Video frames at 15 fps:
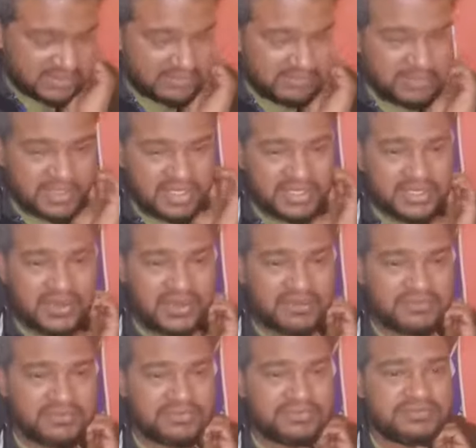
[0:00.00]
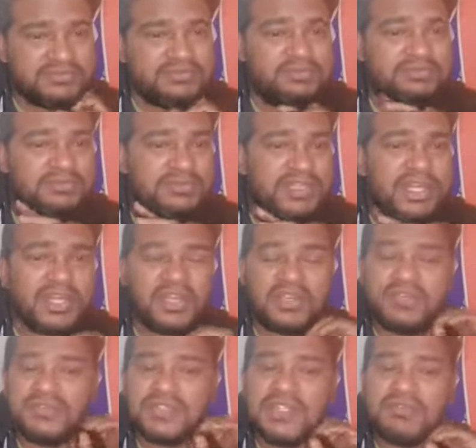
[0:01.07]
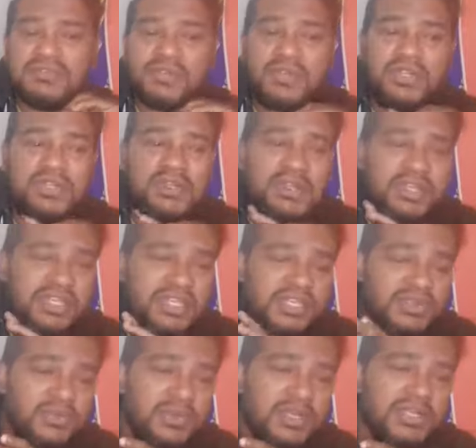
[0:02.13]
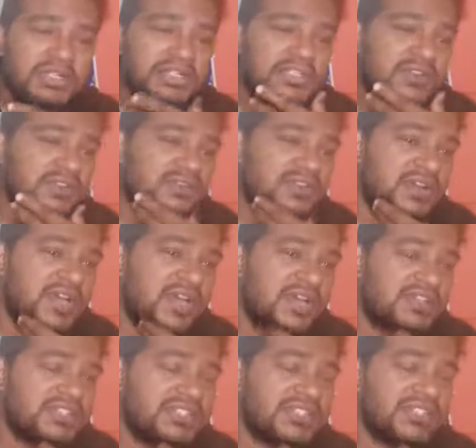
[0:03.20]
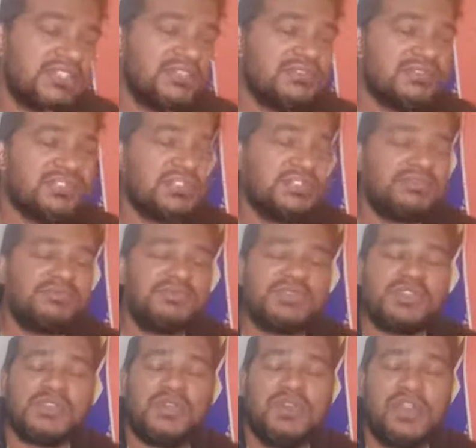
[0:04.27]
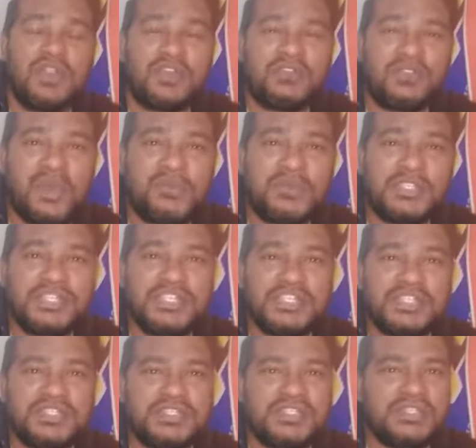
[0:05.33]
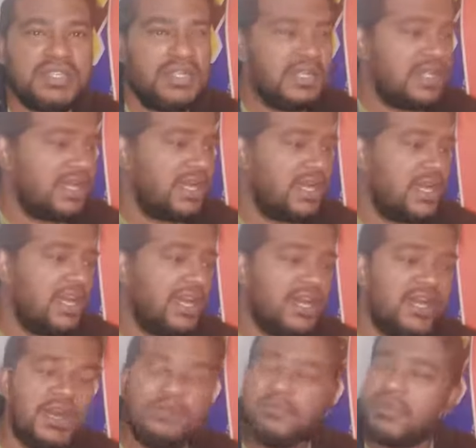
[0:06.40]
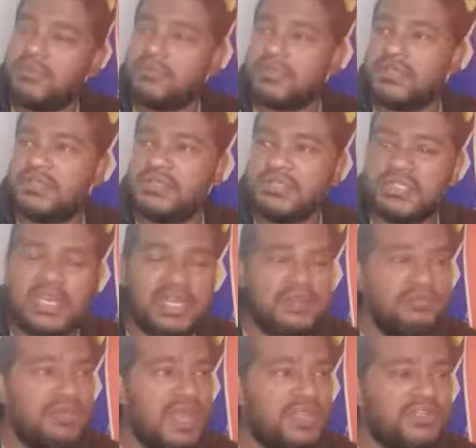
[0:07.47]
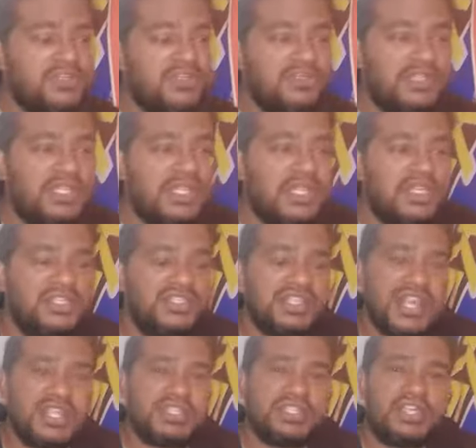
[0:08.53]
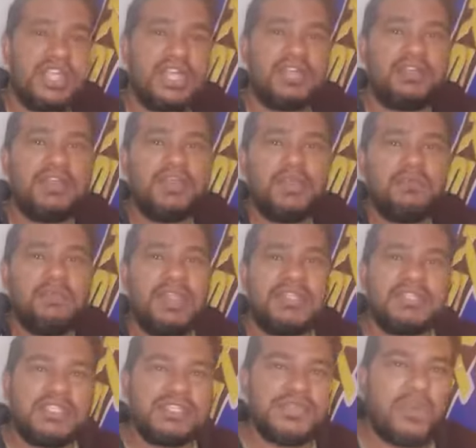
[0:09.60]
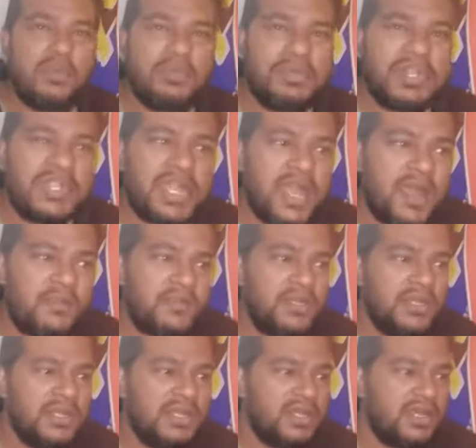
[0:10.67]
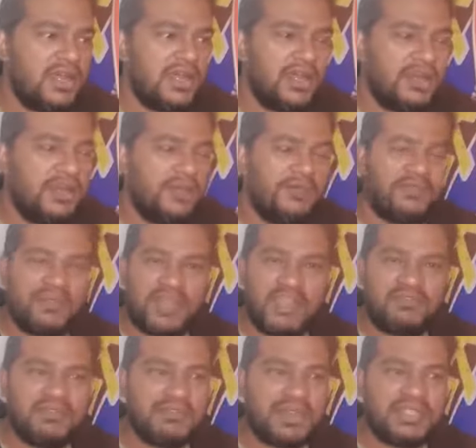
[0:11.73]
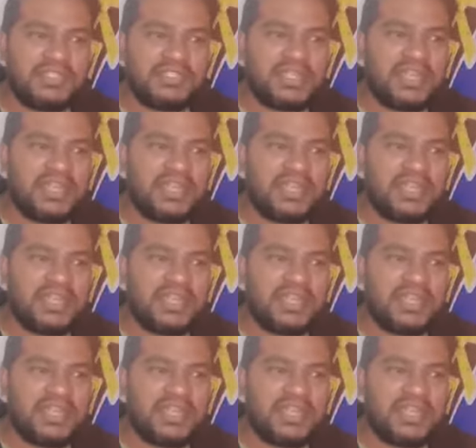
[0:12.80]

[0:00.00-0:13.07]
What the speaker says: there've been a lot of stuff going on in the world of RC drifting. So a lot of competitions, people getting back to the tracks again, places opening up, everybody's